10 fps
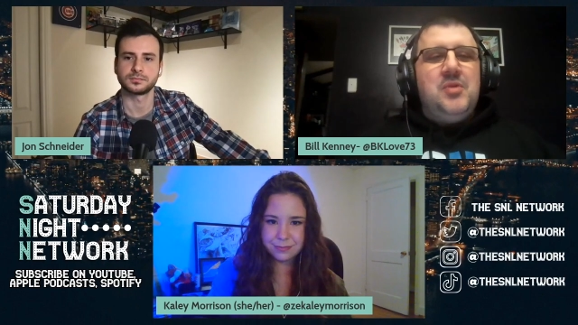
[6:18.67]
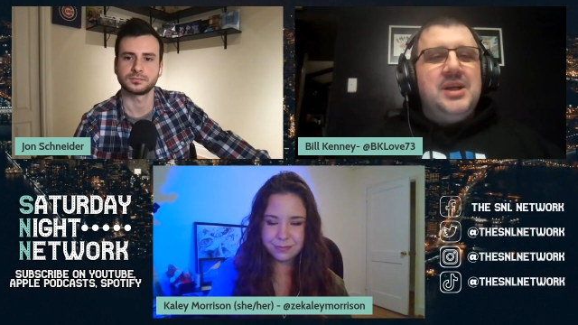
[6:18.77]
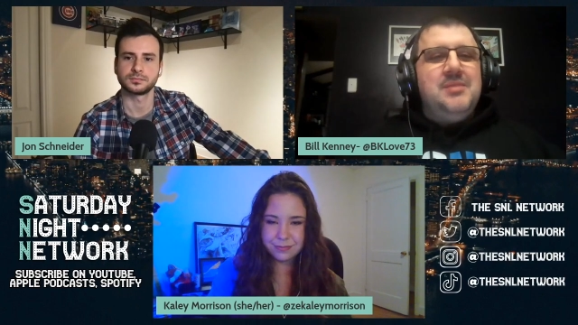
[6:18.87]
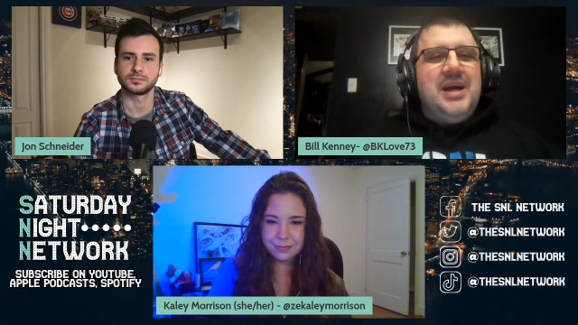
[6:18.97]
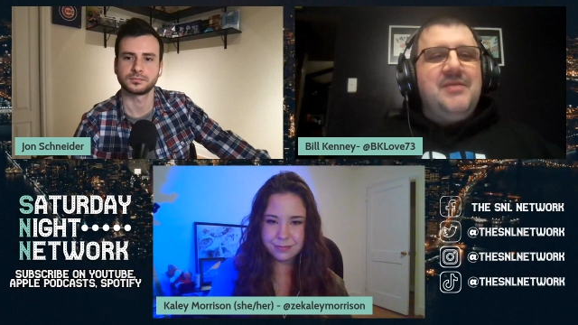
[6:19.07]
Speaker 1: one
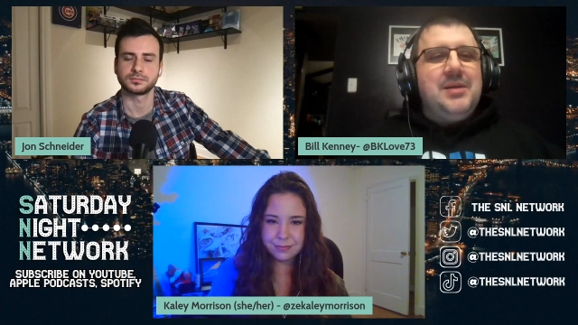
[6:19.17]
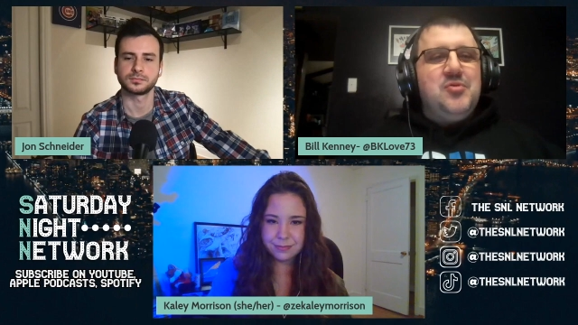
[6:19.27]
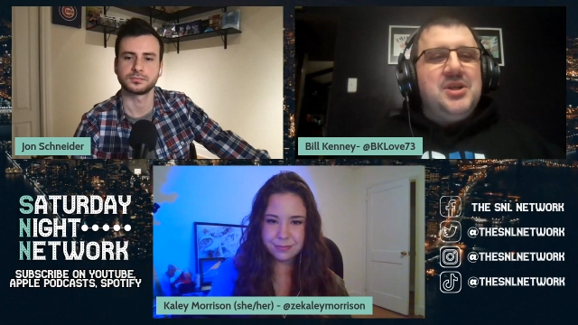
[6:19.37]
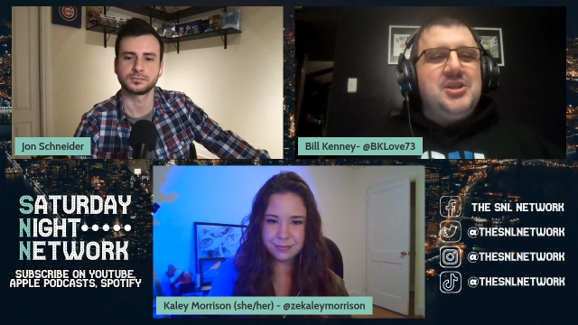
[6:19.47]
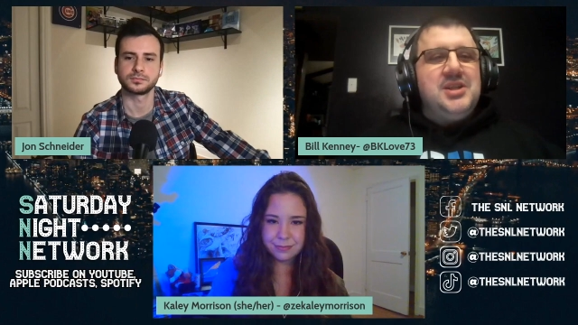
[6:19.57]
of them having a
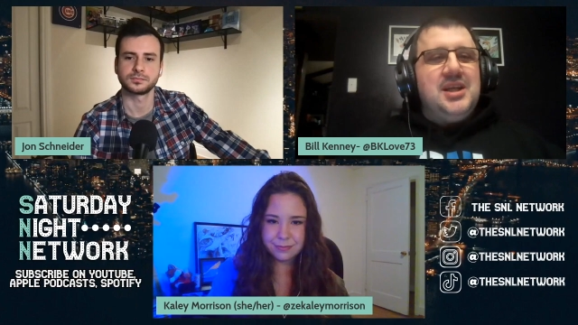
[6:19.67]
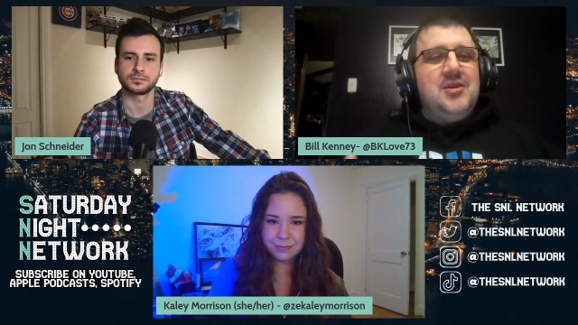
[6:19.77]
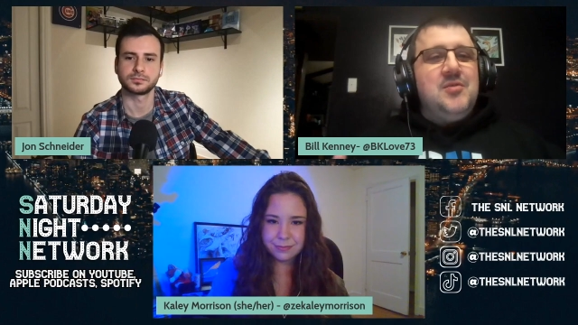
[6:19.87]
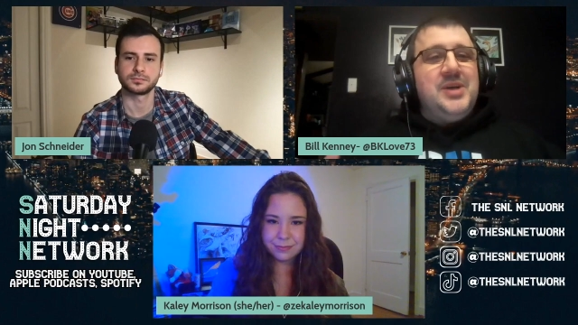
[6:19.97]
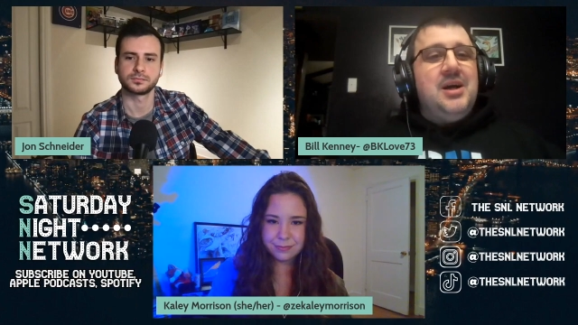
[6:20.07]
prediction that
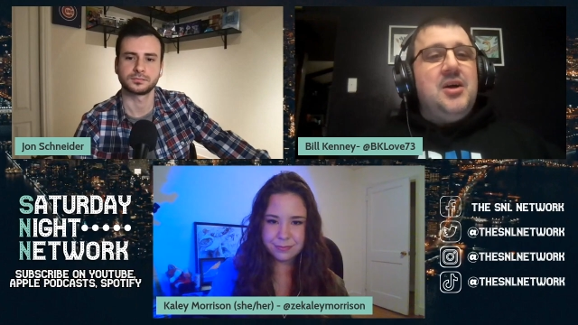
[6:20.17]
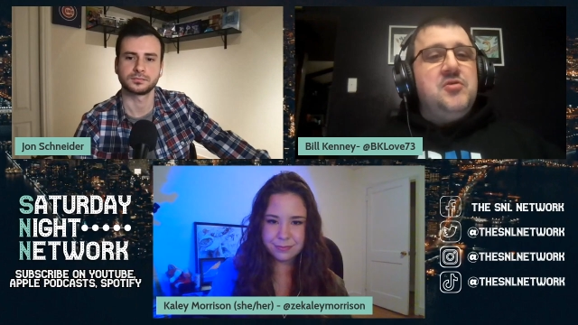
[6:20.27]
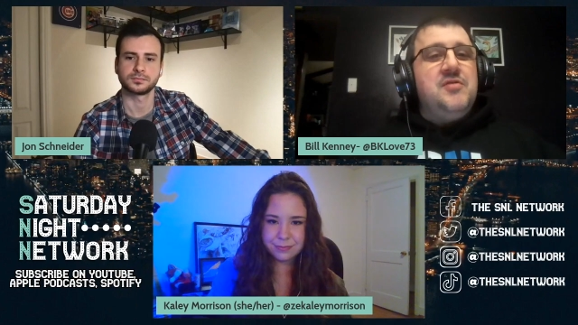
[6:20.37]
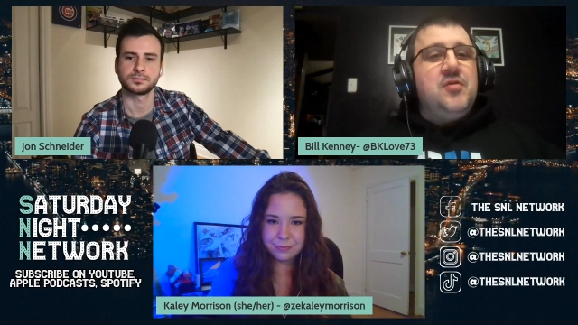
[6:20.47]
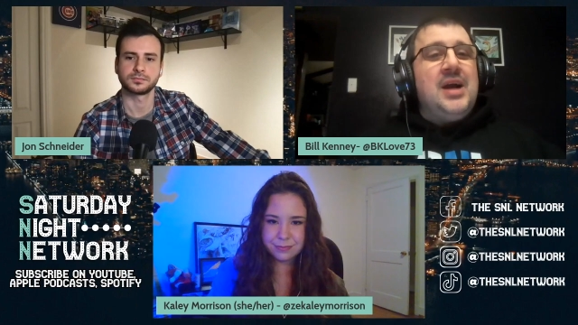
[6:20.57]
there'd be
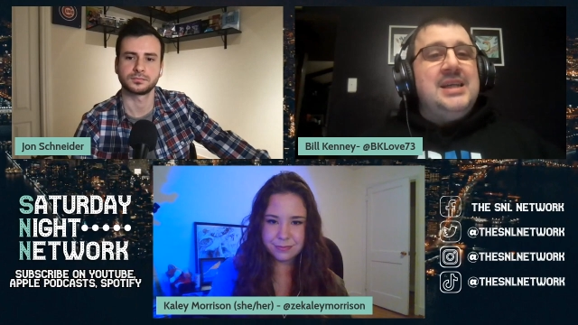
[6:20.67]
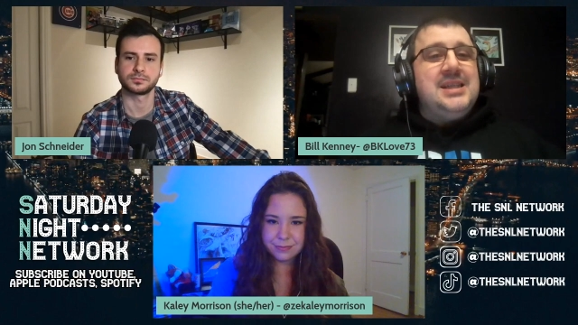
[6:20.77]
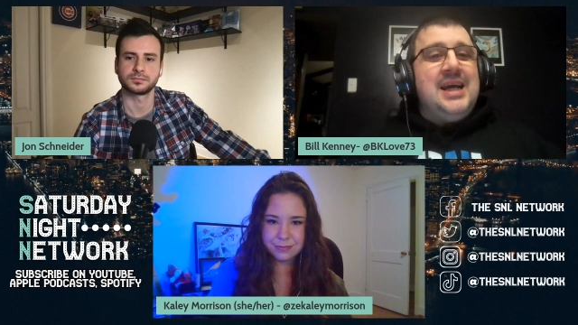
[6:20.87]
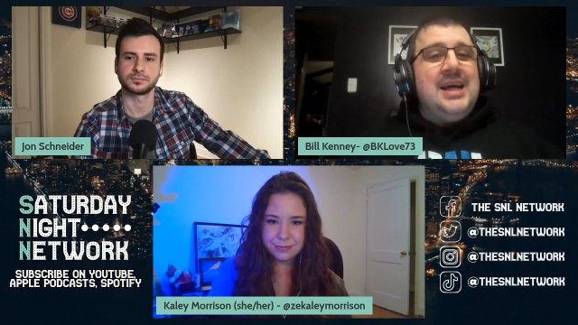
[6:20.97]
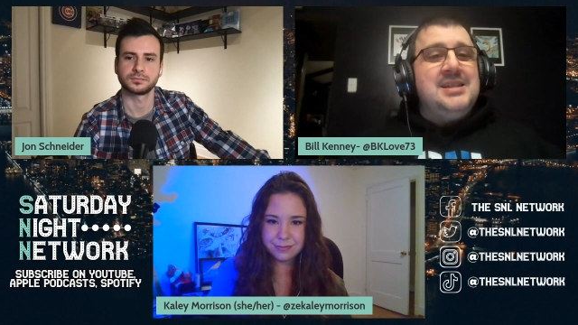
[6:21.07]
hundred
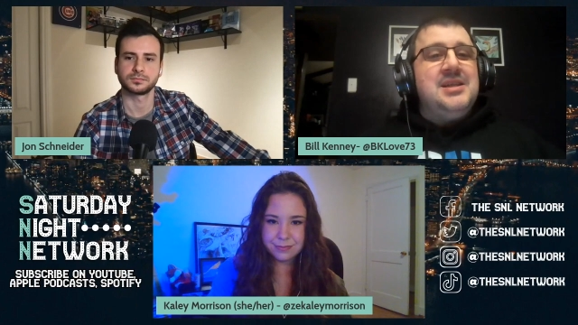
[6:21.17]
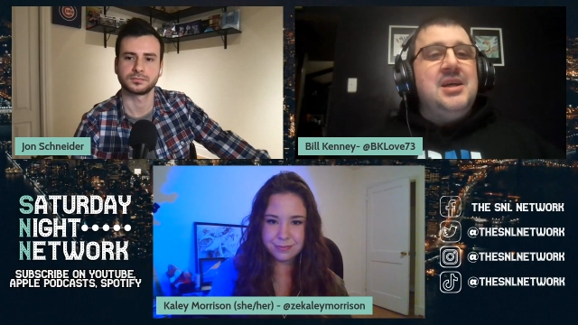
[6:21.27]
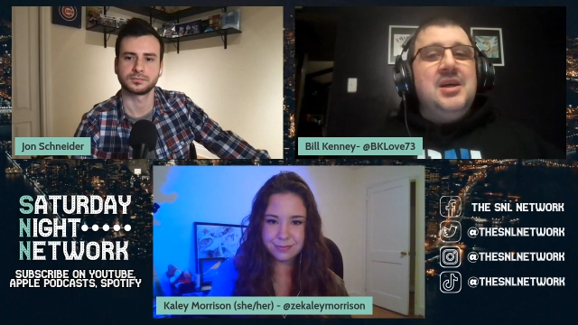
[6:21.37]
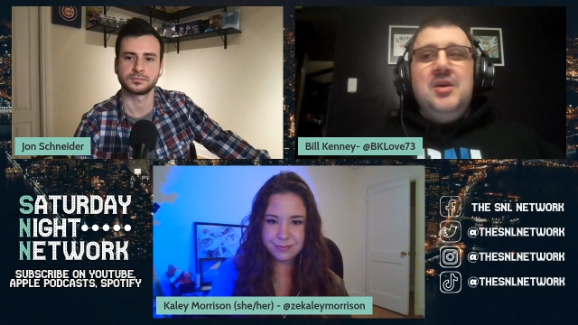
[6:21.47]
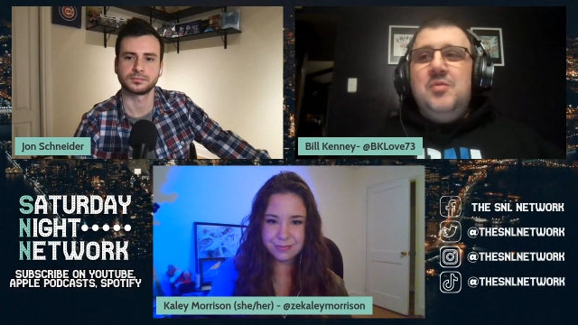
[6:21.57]
Verizon ads
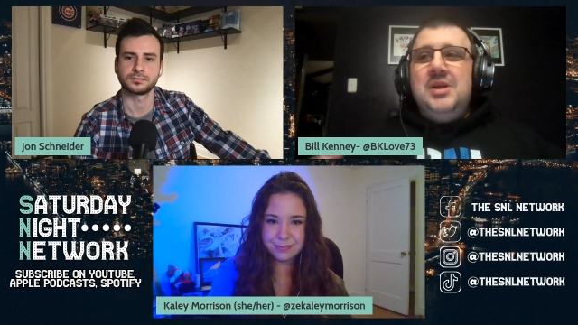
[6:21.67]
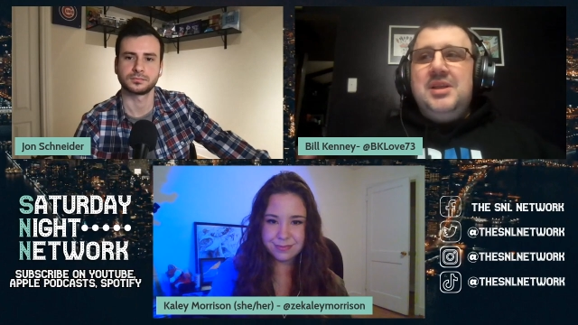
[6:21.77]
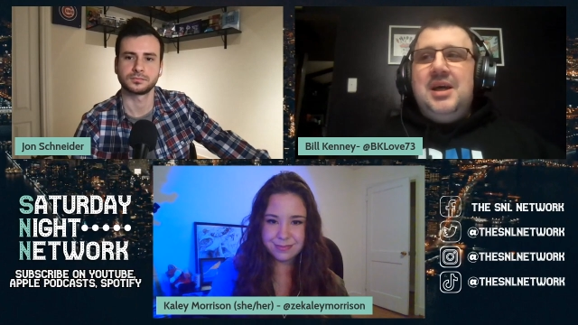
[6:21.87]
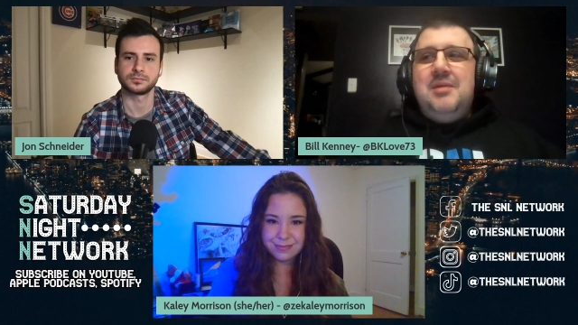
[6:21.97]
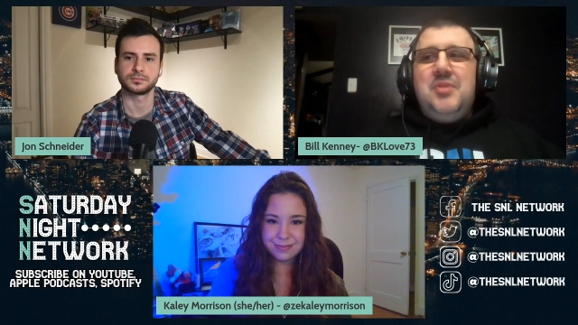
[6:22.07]

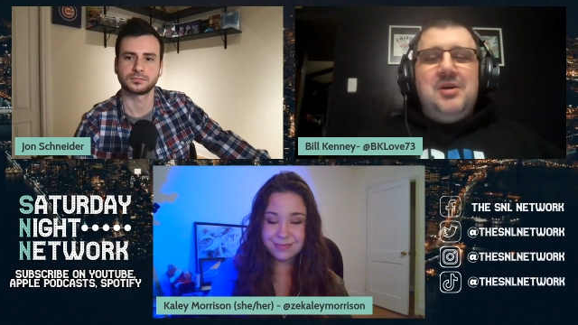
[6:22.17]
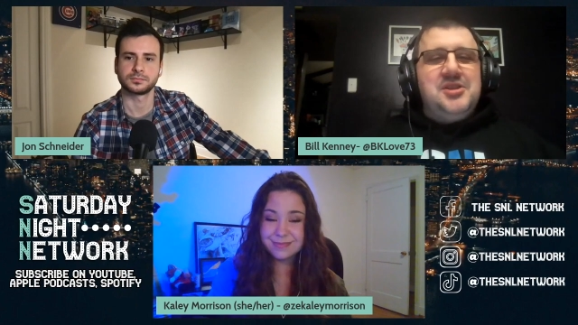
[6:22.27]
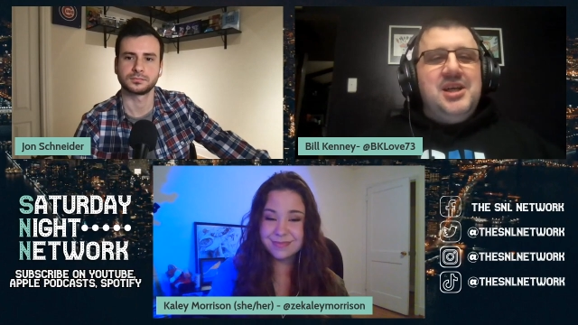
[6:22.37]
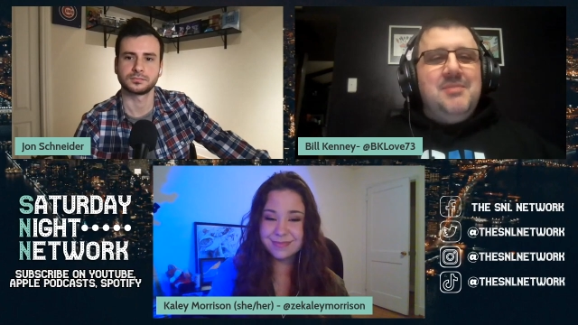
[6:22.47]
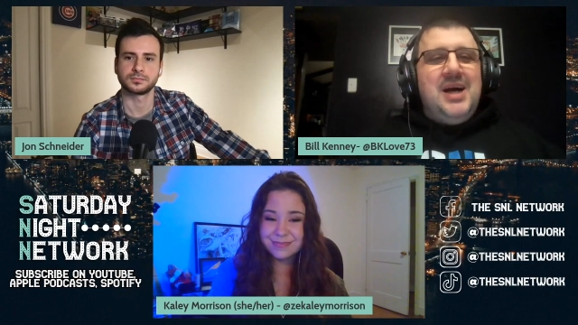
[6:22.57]
with uh, Paul
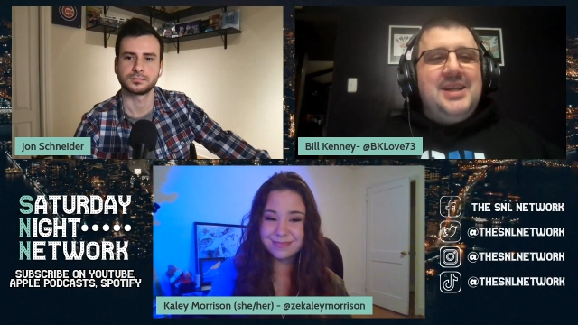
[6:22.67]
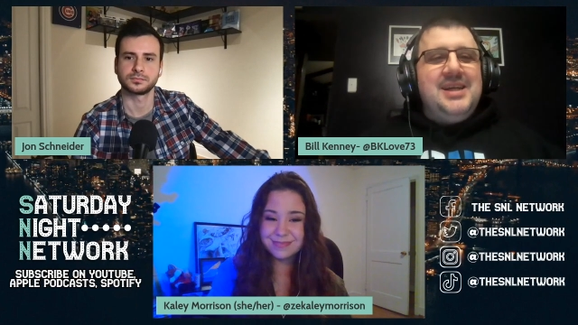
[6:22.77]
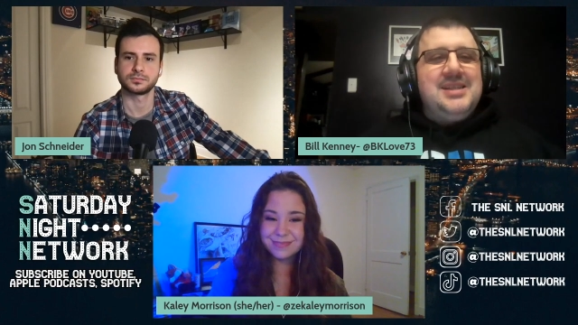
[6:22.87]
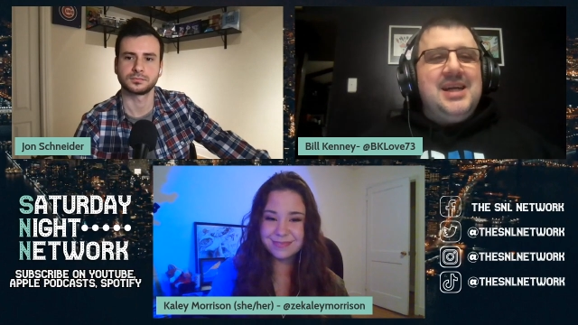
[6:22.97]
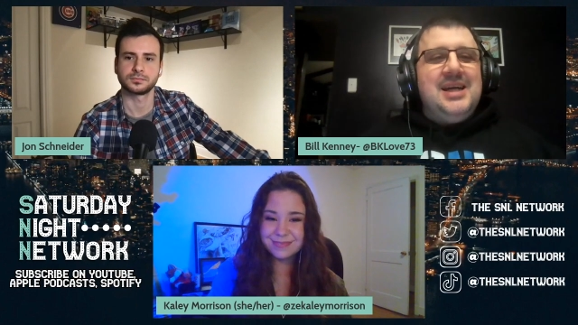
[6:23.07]
Giamatti as